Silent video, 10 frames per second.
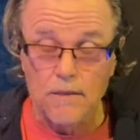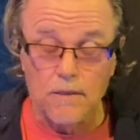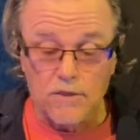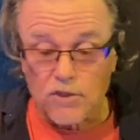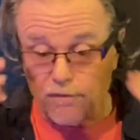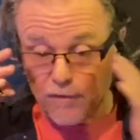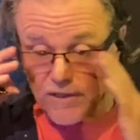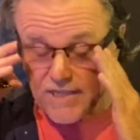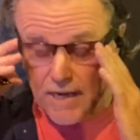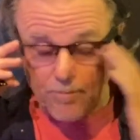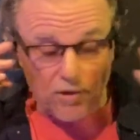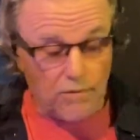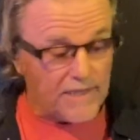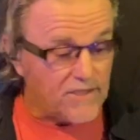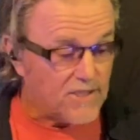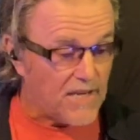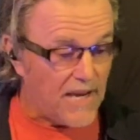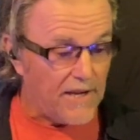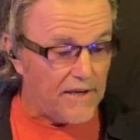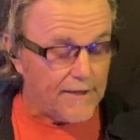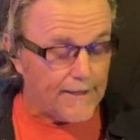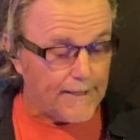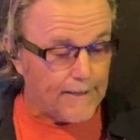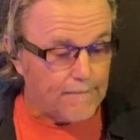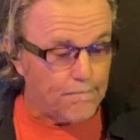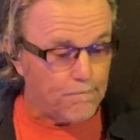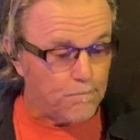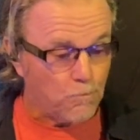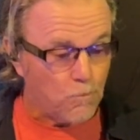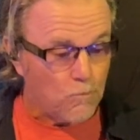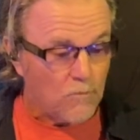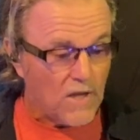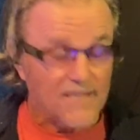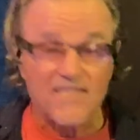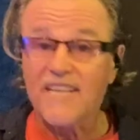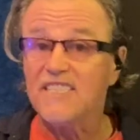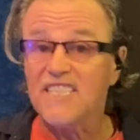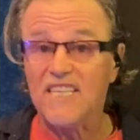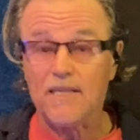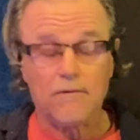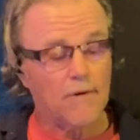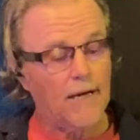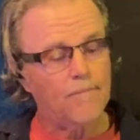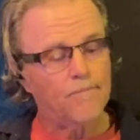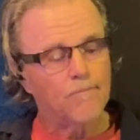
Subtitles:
So for example, let's take D, right?